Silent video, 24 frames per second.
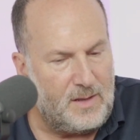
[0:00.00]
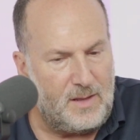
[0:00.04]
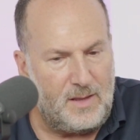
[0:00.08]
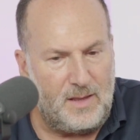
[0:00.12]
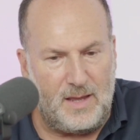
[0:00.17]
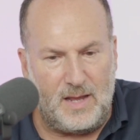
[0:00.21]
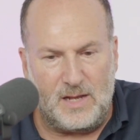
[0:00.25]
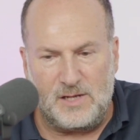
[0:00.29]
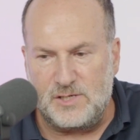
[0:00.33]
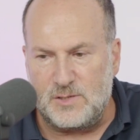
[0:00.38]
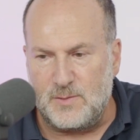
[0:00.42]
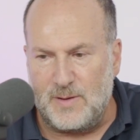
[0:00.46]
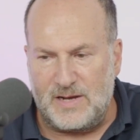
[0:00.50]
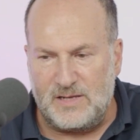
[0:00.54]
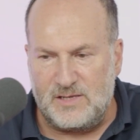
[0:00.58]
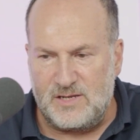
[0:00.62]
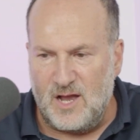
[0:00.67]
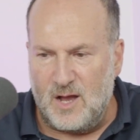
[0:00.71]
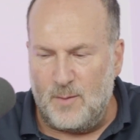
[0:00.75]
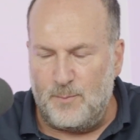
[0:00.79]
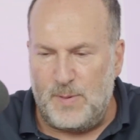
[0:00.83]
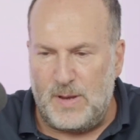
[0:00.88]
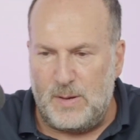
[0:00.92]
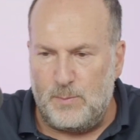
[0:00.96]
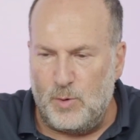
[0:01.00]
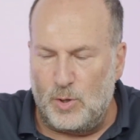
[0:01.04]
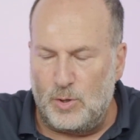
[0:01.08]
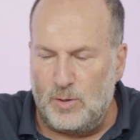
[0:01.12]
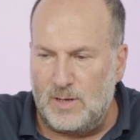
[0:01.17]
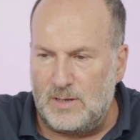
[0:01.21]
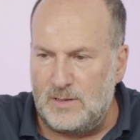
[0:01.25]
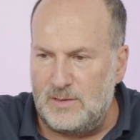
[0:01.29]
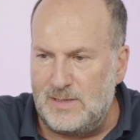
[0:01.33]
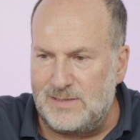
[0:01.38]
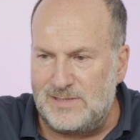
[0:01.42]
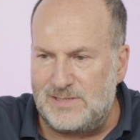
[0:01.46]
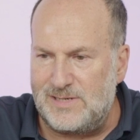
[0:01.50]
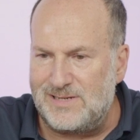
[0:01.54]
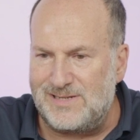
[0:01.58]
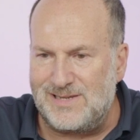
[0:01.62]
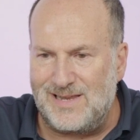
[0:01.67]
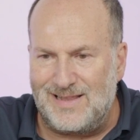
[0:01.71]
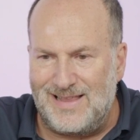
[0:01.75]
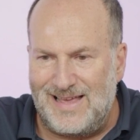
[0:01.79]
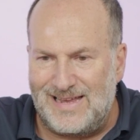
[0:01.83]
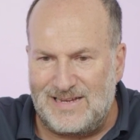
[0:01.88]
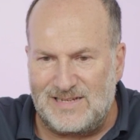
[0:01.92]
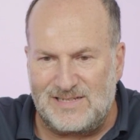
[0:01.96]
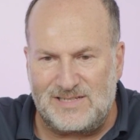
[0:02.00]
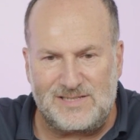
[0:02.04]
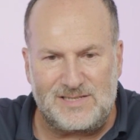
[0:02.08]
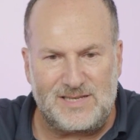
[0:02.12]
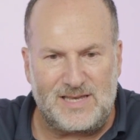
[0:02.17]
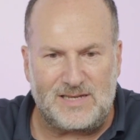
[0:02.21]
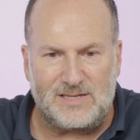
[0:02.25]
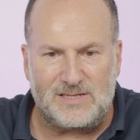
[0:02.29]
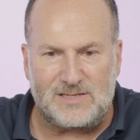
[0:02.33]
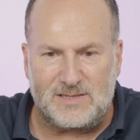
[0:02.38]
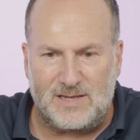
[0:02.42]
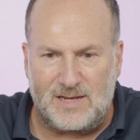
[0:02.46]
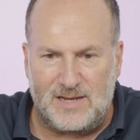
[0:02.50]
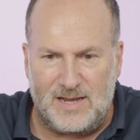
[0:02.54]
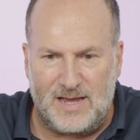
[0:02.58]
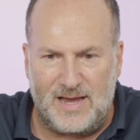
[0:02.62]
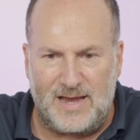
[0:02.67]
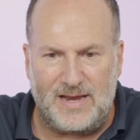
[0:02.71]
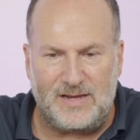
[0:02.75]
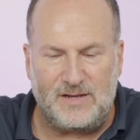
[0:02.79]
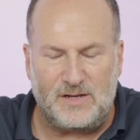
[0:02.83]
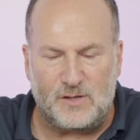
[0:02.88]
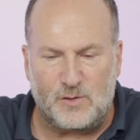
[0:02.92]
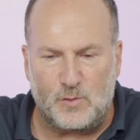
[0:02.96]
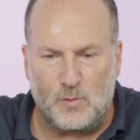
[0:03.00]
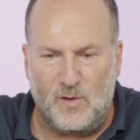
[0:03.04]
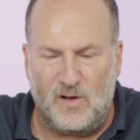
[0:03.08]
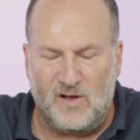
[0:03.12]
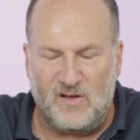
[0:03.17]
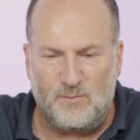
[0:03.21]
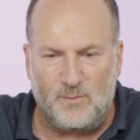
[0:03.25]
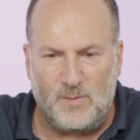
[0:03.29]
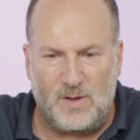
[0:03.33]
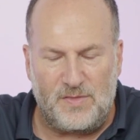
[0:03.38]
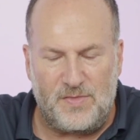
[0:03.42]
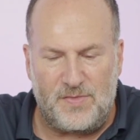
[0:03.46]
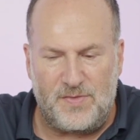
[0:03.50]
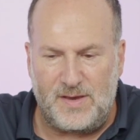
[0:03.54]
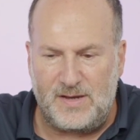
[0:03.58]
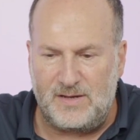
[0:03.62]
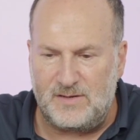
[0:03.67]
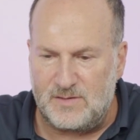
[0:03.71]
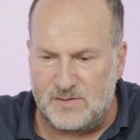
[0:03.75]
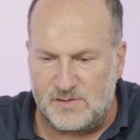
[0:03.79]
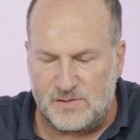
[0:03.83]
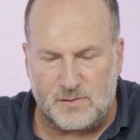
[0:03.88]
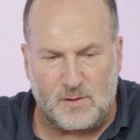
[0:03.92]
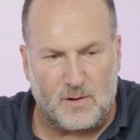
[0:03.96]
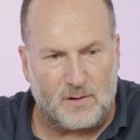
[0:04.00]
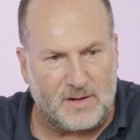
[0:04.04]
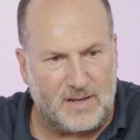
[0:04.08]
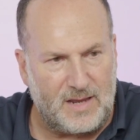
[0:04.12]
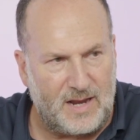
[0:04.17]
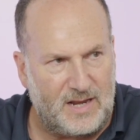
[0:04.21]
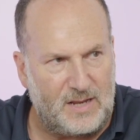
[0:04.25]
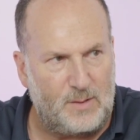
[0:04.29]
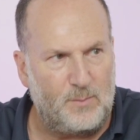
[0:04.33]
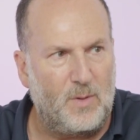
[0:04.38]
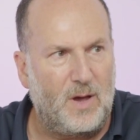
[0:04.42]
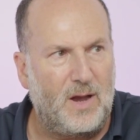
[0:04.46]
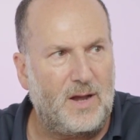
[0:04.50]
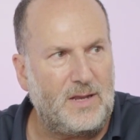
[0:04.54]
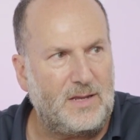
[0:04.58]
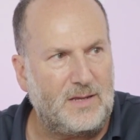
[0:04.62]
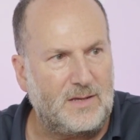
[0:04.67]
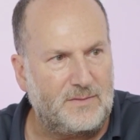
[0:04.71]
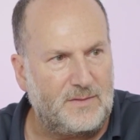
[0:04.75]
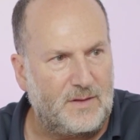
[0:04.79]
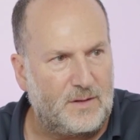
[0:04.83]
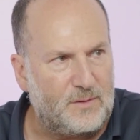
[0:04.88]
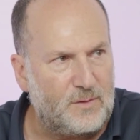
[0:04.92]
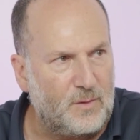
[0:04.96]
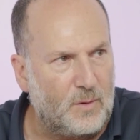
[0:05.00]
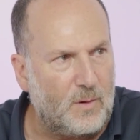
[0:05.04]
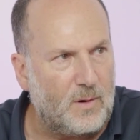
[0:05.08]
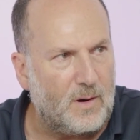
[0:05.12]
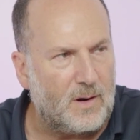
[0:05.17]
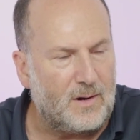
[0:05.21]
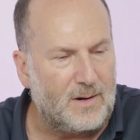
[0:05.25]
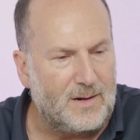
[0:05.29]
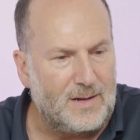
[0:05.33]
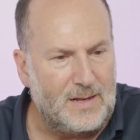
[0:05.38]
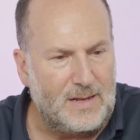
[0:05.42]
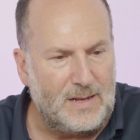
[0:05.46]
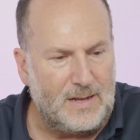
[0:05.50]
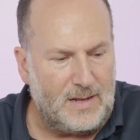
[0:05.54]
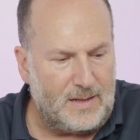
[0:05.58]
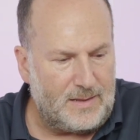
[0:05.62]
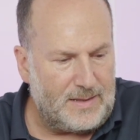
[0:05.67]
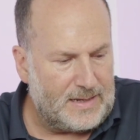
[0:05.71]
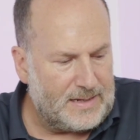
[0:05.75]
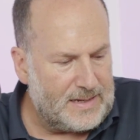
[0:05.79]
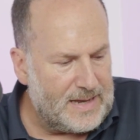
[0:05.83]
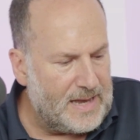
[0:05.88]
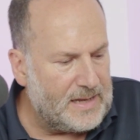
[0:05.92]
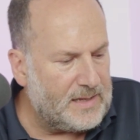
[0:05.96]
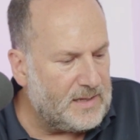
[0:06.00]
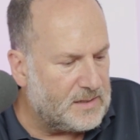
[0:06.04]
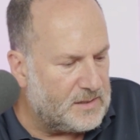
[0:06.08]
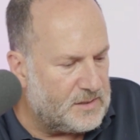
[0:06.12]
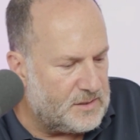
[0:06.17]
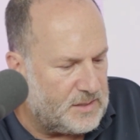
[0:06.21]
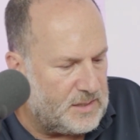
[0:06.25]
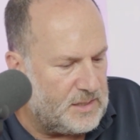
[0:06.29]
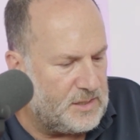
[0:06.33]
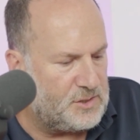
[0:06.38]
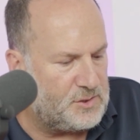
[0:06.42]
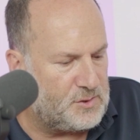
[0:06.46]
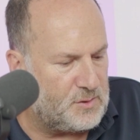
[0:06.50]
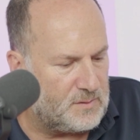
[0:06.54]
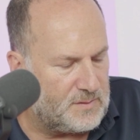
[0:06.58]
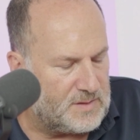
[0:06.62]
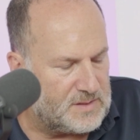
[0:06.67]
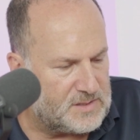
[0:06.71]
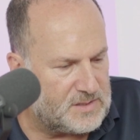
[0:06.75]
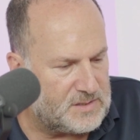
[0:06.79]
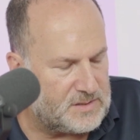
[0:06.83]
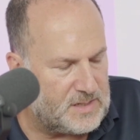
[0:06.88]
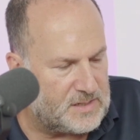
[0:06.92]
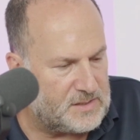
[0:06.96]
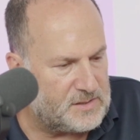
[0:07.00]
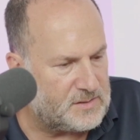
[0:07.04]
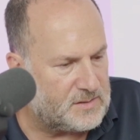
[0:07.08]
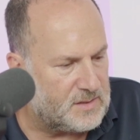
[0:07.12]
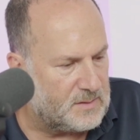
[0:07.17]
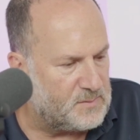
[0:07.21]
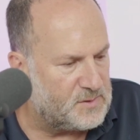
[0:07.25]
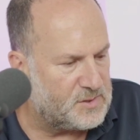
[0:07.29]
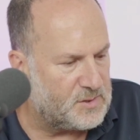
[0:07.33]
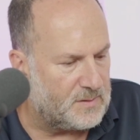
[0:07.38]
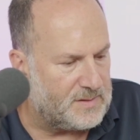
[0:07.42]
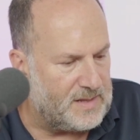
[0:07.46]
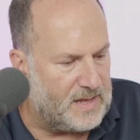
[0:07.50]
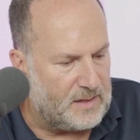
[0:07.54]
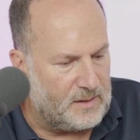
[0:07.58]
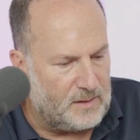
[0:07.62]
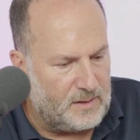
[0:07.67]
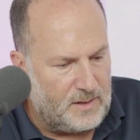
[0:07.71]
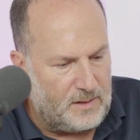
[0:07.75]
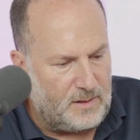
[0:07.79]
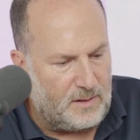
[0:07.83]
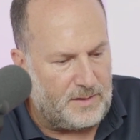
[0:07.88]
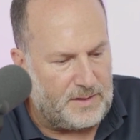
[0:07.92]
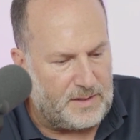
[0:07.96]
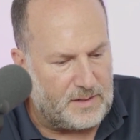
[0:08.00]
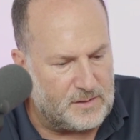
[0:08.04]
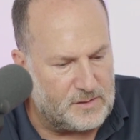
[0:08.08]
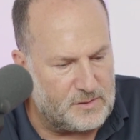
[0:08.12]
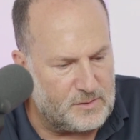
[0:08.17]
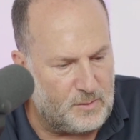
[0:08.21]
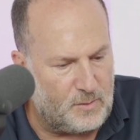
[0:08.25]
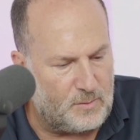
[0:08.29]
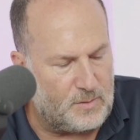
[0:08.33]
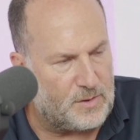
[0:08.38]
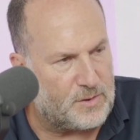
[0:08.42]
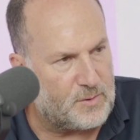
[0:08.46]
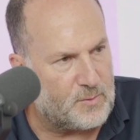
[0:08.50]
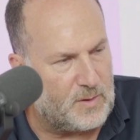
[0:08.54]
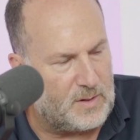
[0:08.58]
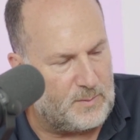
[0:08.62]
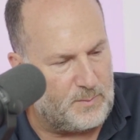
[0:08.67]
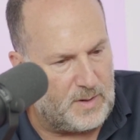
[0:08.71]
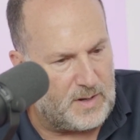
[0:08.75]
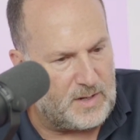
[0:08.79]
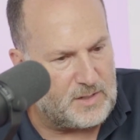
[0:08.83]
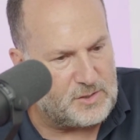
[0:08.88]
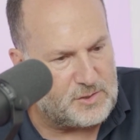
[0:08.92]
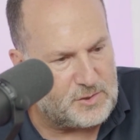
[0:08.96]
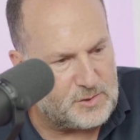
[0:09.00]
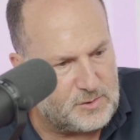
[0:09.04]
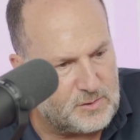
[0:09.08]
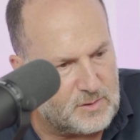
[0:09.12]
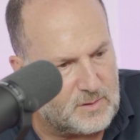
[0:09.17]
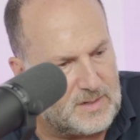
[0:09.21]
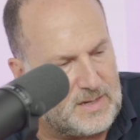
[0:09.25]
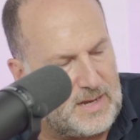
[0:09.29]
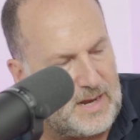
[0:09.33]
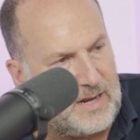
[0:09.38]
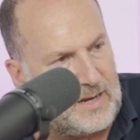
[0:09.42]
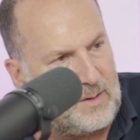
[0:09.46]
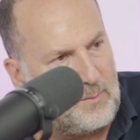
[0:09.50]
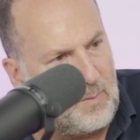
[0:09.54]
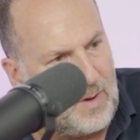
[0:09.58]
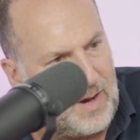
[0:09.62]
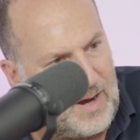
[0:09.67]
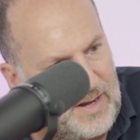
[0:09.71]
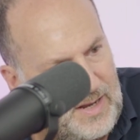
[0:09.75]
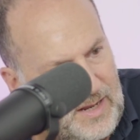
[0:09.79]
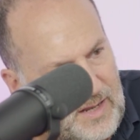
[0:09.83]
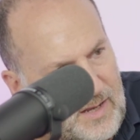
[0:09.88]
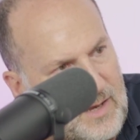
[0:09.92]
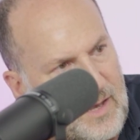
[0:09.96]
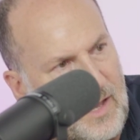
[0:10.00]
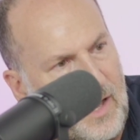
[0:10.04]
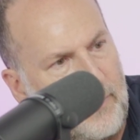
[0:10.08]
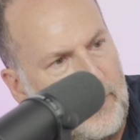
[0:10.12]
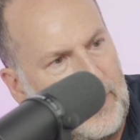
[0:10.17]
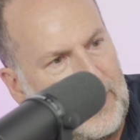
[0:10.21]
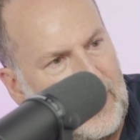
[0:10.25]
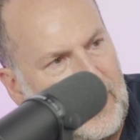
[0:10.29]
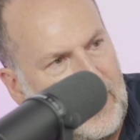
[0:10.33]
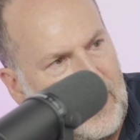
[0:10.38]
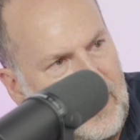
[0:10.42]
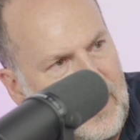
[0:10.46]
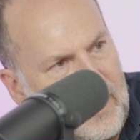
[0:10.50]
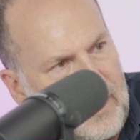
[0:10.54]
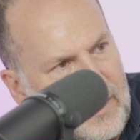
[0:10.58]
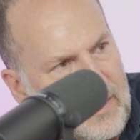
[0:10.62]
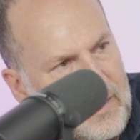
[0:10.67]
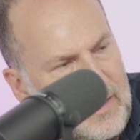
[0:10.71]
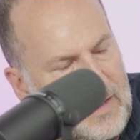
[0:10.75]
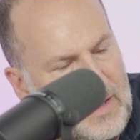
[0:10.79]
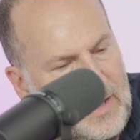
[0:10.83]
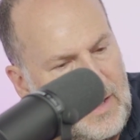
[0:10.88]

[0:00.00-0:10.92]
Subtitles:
And so I tell people, look, this isn't like a 6 to 9 to 12 month thing to start getting money in the door. Like I can teach you the system so that literally in 2 to 3 months, you're getting money coming in,